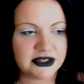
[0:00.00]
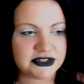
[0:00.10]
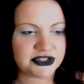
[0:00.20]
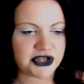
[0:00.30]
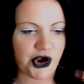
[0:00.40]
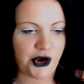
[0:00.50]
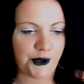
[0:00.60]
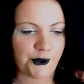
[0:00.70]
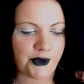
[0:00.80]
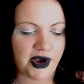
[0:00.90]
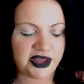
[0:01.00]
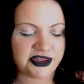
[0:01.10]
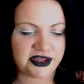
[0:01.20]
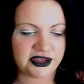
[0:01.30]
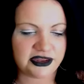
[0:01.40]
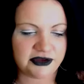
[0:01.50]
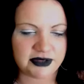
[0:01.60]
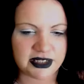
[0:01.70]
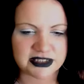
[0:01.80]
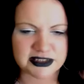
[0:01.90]
So I think there
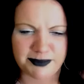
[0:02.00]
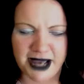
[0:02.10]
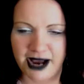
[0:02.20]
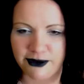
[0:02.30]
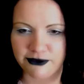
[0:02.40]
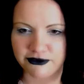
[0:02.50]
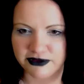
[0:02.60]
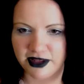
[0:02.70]
really is a power